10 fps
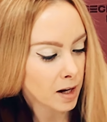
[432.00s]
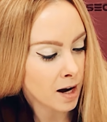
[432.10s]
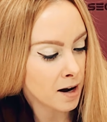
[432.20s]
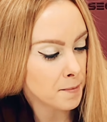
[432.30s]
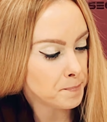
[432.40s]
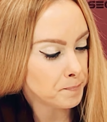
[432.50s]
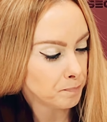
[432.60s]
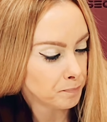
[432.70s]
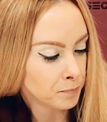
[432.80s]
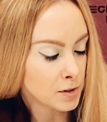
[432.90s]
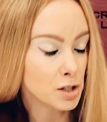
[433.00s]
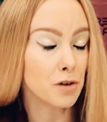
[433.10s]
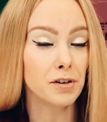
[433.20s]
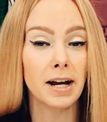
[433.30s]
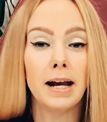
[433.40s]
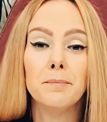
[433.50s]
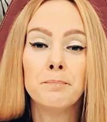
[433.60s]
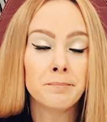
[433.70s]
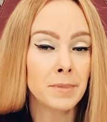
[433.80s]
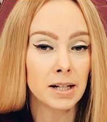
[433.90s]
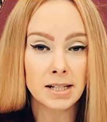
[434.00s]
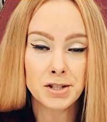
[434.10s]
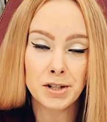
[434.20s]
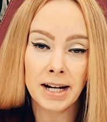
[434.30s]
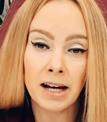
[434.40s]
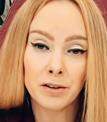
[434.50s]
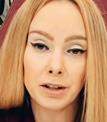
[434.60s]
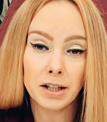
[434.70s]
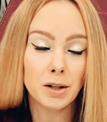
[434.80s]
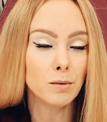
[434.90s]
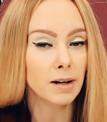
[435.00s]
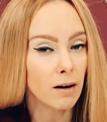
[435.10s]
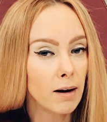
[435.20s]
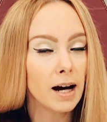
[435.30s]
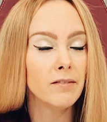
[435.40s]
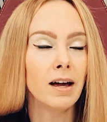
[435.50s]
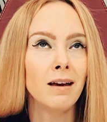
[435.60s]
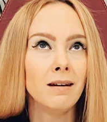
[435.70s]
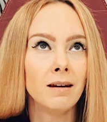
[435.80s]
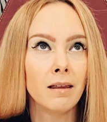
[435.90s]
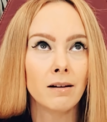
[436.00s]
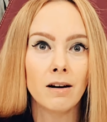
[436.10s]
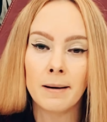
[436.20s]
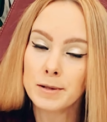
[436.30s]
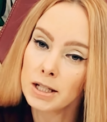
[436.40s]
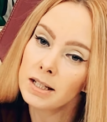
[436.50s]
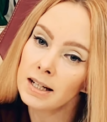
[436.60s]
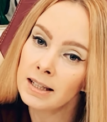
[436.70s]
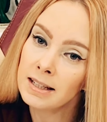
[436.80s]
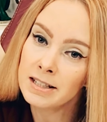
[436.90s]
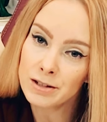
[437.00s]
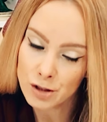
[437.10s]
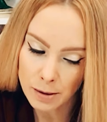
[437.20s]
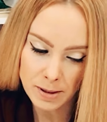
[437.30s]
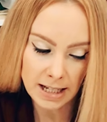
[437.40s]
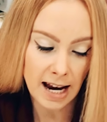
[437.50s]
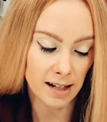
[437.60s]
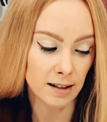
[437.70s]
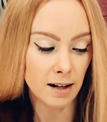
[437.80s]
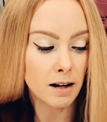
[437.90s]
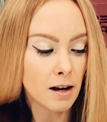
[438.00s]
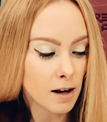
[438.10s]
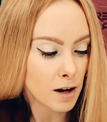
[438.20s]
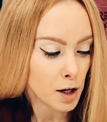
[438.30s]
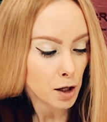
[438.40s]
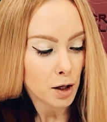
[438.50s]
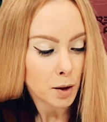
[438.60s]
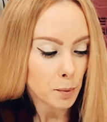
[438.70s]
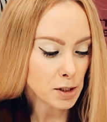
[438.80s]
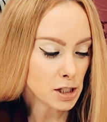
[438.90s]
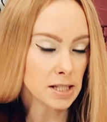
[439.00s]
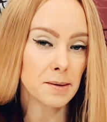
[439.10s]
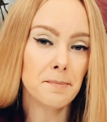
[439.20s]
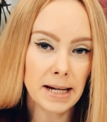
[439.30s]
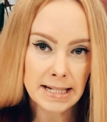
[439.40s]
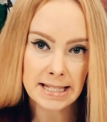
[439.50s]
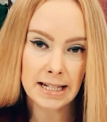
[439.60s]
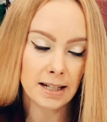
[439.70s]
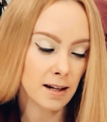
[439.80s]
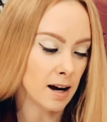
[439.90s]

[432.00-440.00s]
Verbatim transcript: So don't forget, Market Street Gallery, you now have another option, and they do ship to Canada, which is amazing.